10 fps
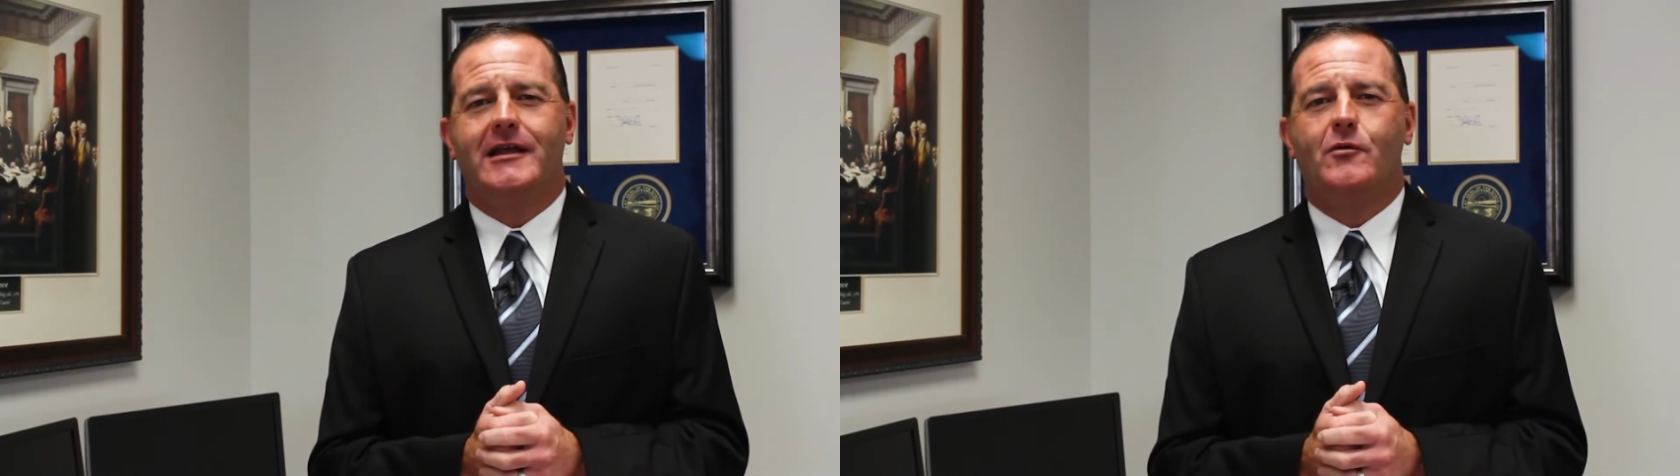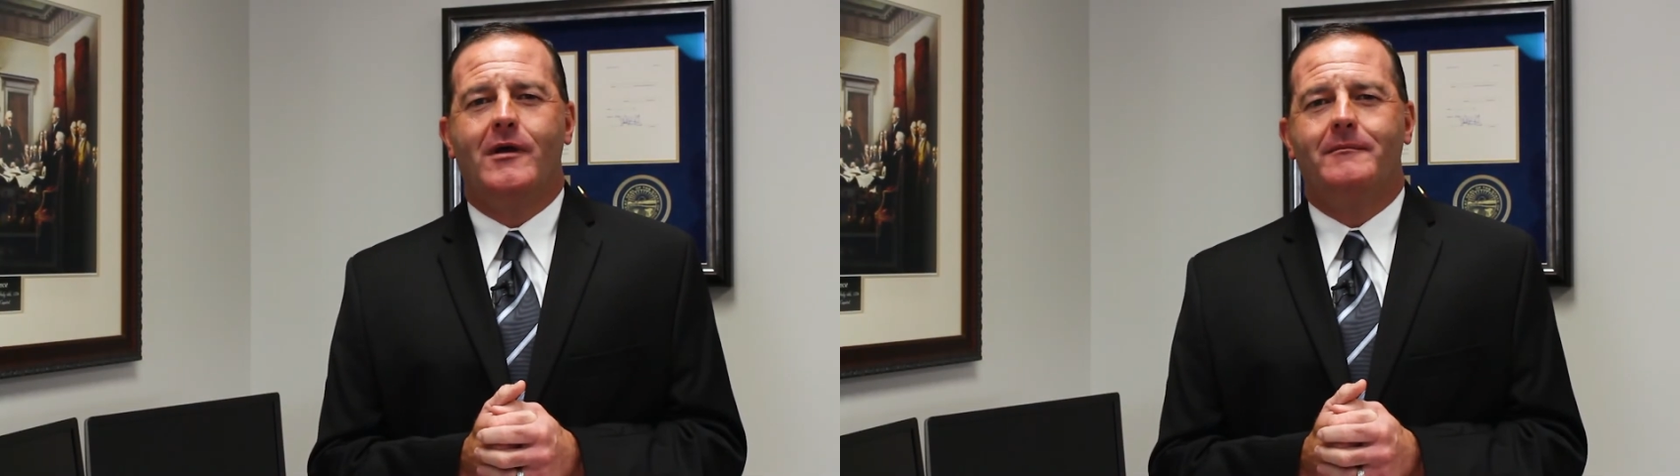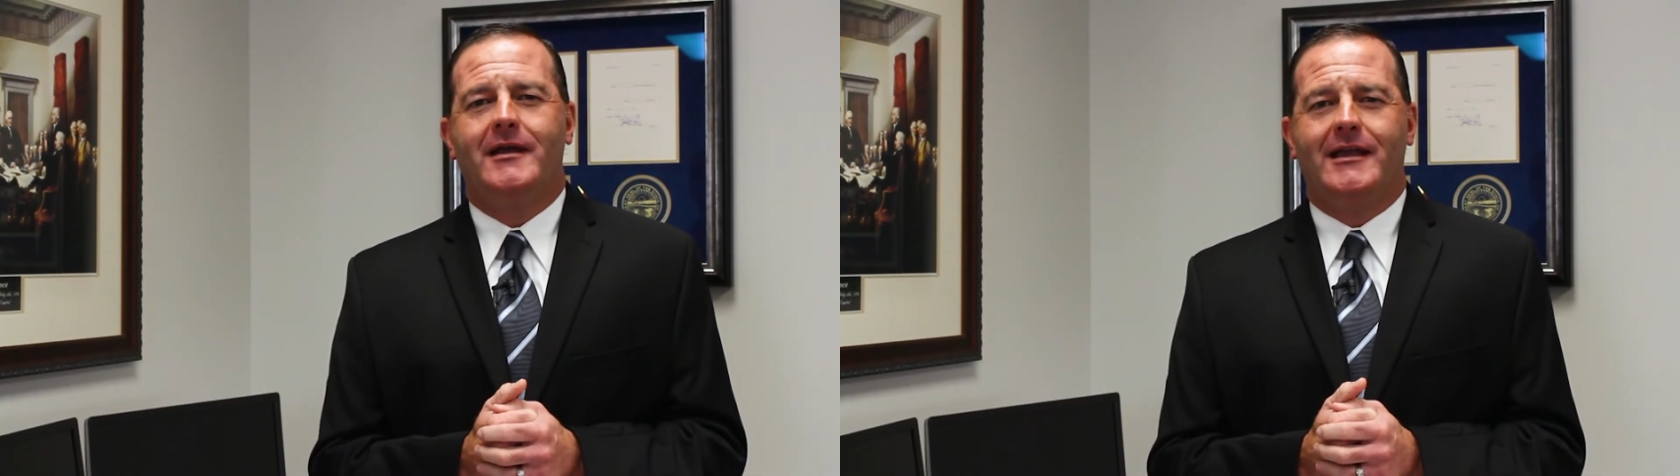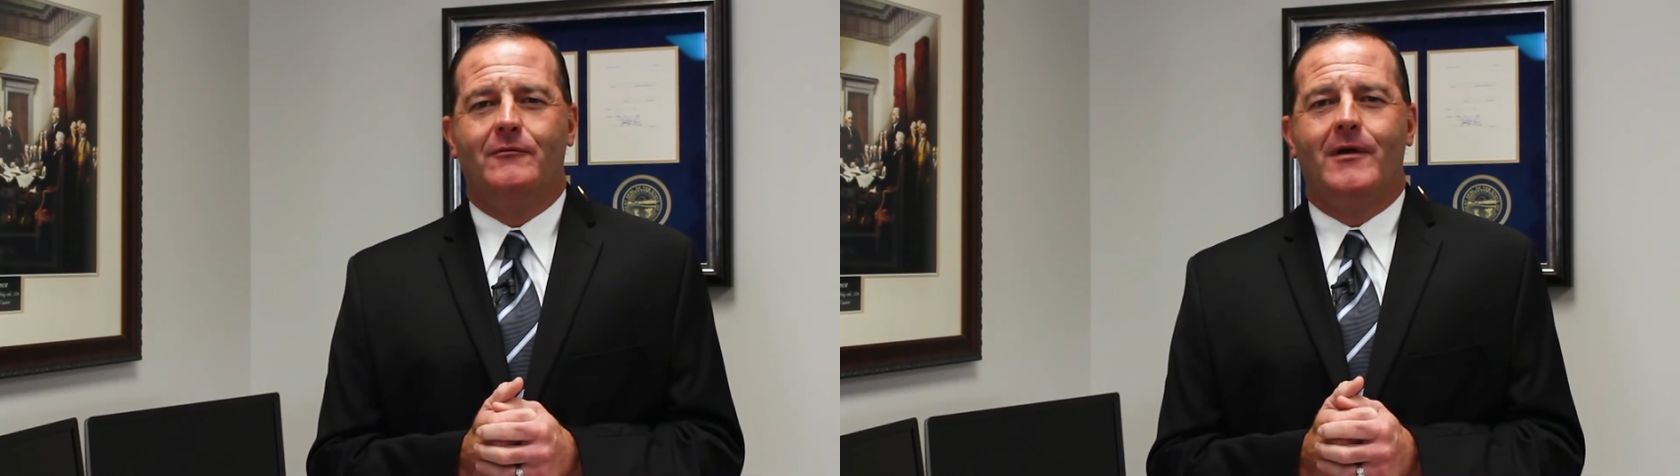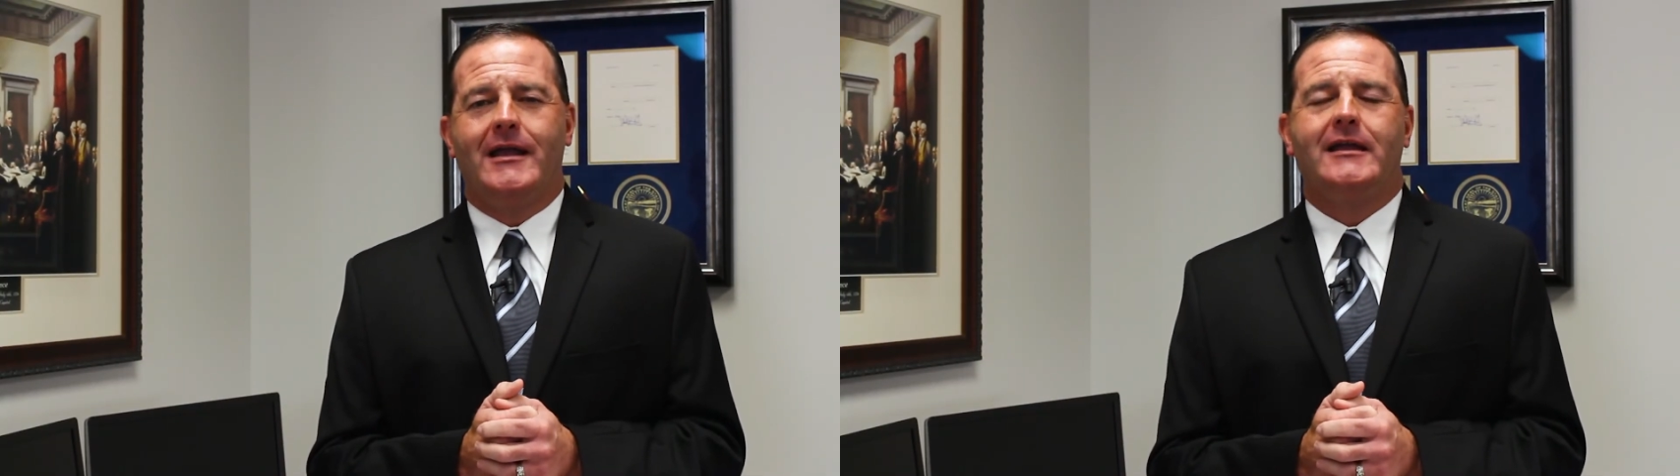Equipment
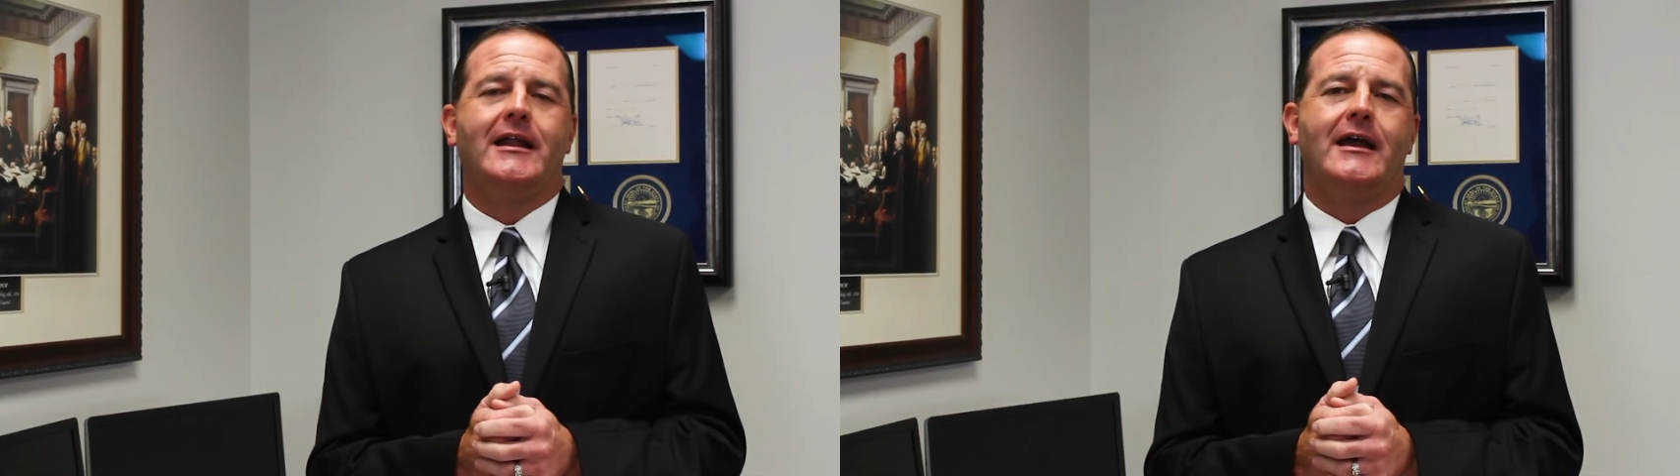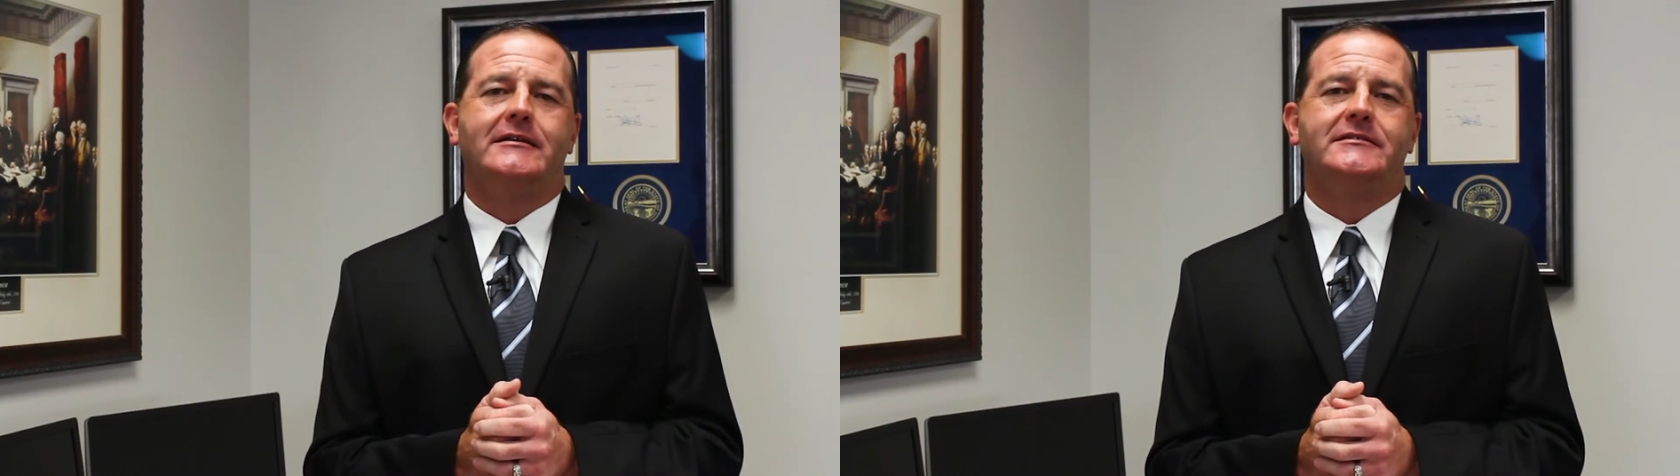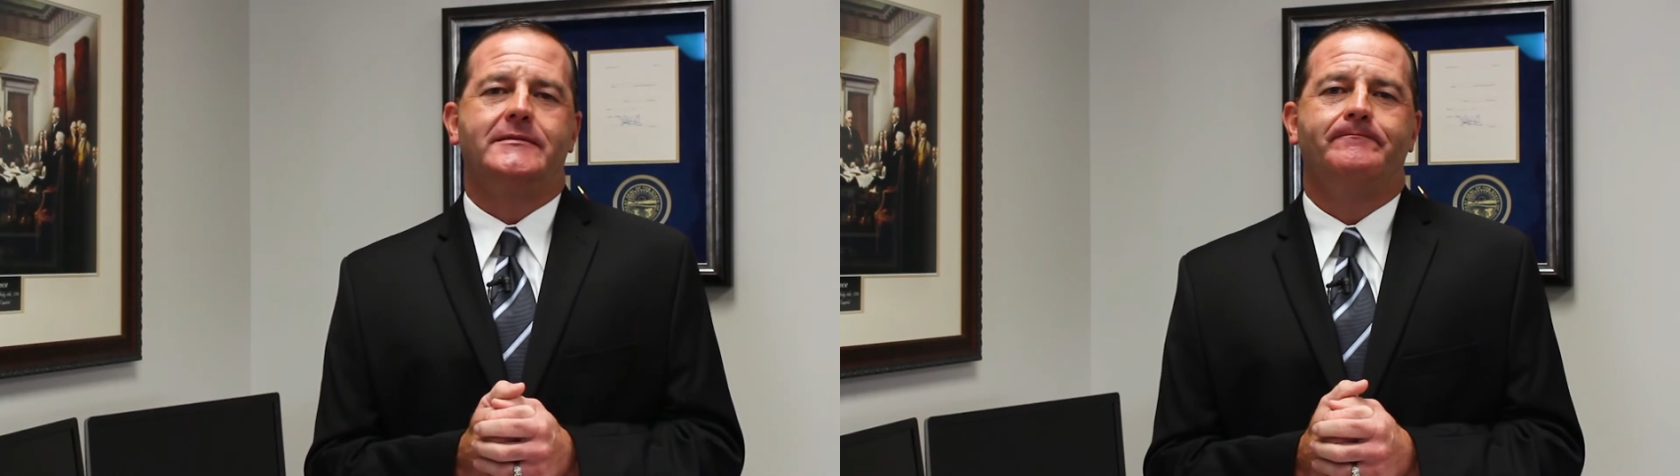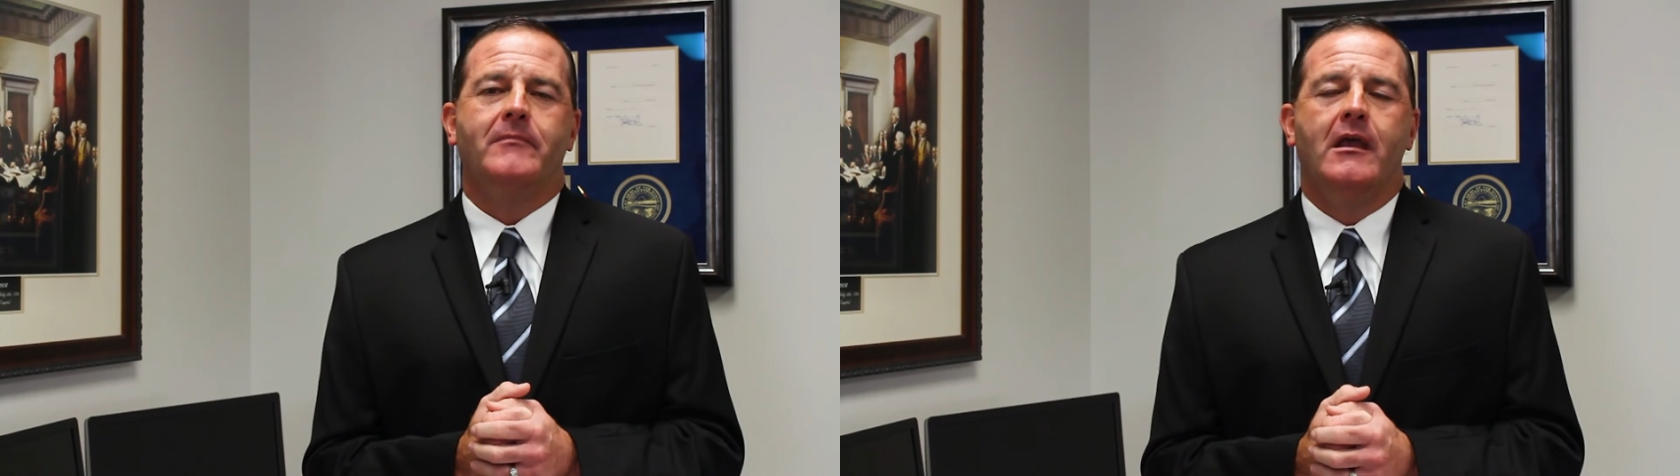get recognized?